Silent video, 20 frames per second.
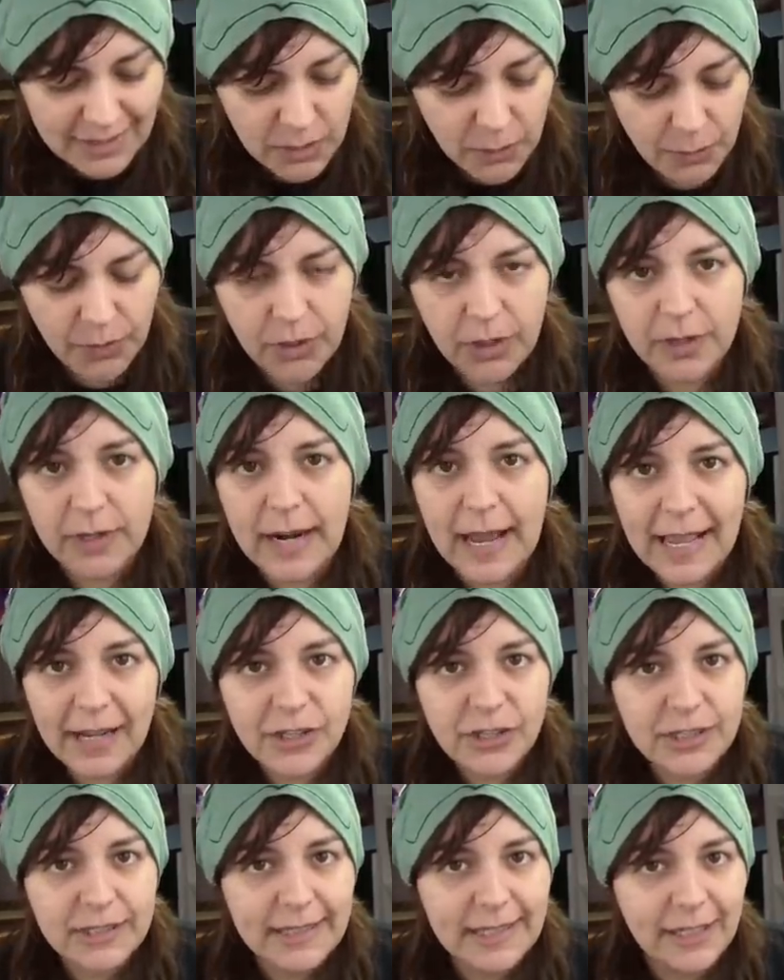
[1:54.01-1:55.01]
in the book are
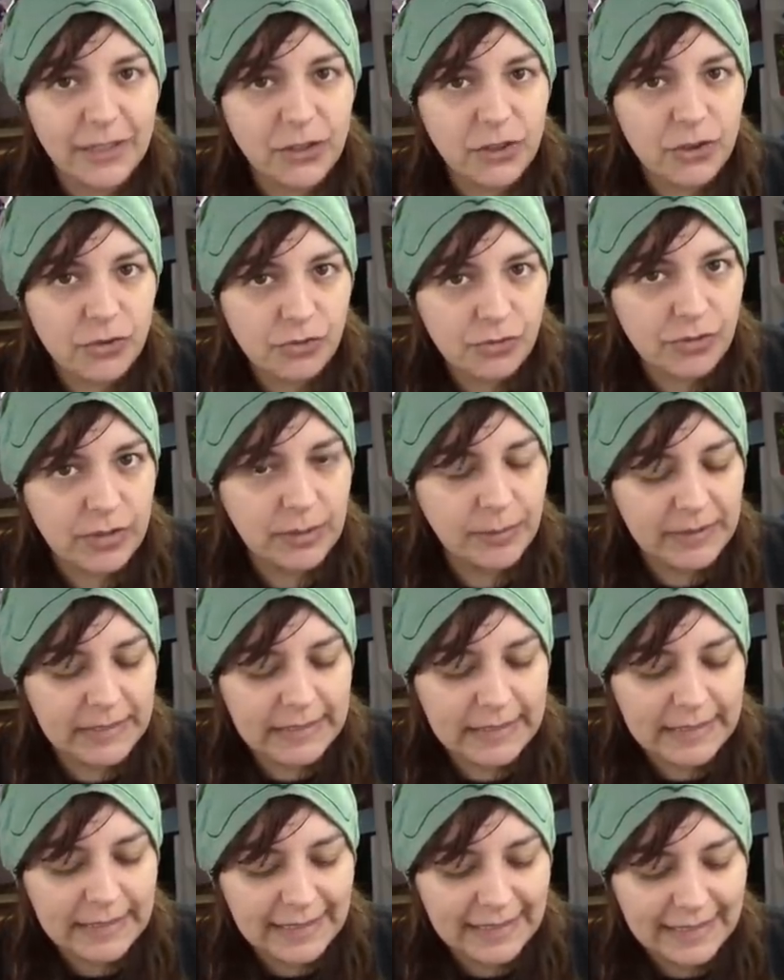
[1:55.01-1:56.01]
actually
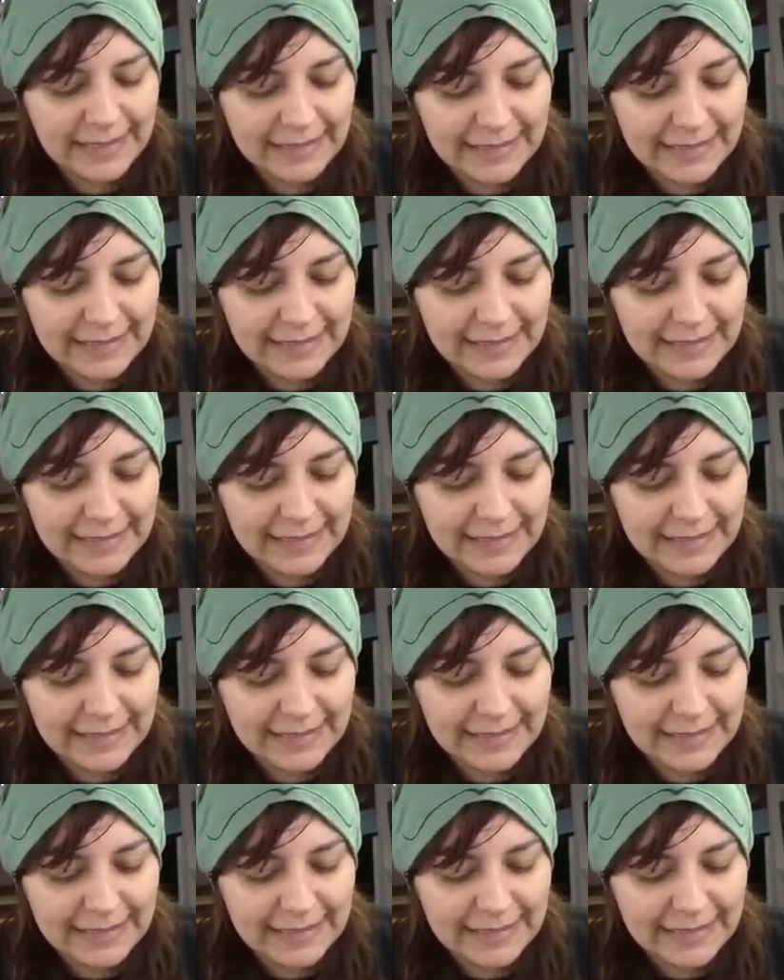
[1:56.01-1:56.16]
extremely